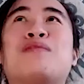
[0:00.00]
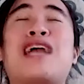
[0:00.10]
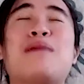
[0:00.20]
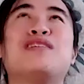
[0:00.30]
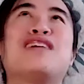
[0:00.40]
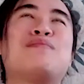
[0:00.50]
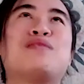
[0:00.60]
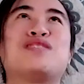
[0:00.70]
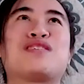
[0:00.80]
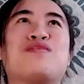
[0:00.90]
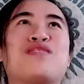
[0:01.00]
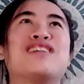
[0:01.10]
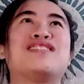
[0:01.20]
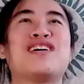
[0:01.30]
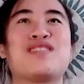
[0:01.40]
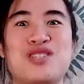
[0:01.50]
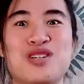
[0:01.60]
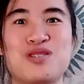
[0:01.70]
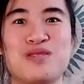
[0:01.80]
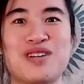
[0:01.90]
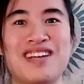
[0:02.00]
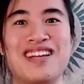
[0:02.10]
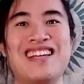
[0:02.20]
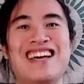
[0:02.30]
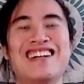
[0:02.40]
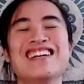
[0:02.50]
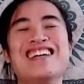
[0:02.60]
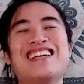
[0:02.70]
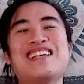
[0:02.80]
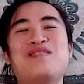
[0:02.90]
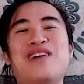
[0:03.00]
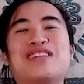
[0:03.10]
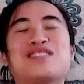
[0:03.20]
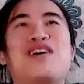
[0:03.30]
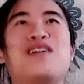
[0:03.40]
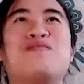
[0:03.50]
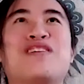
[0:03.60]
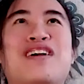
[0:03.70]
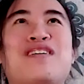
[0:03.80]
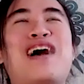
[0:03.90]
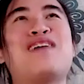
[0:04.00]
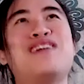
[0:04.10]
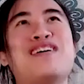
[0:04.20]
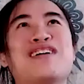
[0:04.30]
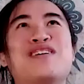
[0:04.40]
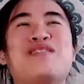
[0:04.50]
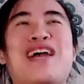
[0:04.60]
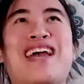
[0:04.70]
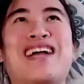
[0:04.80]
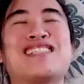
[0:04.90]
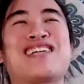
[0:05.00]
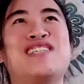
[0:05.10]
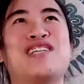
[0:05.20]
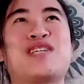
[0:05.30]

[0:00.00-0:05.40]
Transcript: can't believe I'm using the phrase inner children in an advice column video. How very new age, Kai Cheng